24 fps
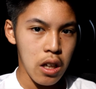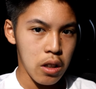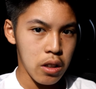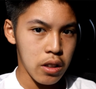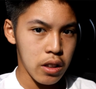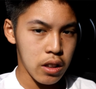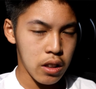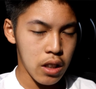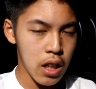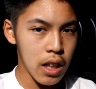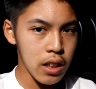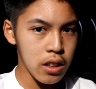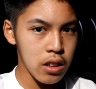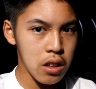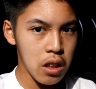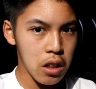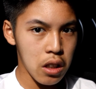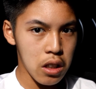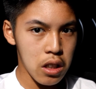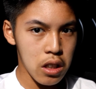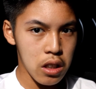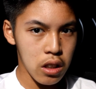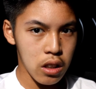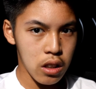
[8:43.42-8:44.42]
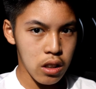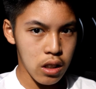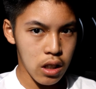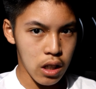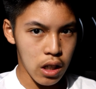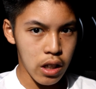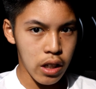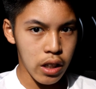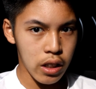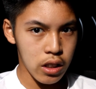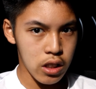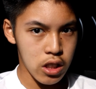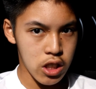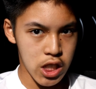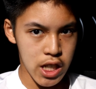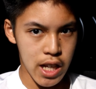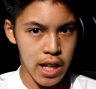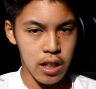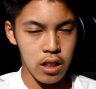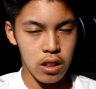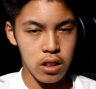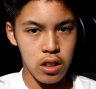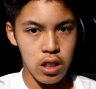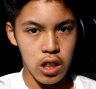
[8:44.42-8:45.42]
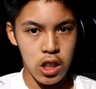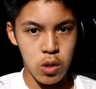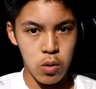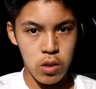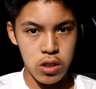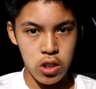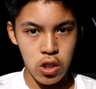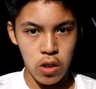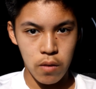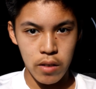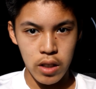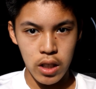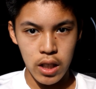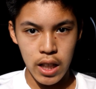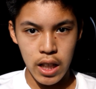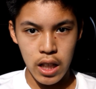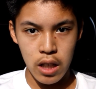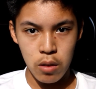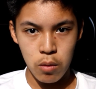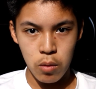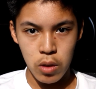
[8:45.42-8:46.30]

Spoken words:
Not the current gen TouchWiz overlay,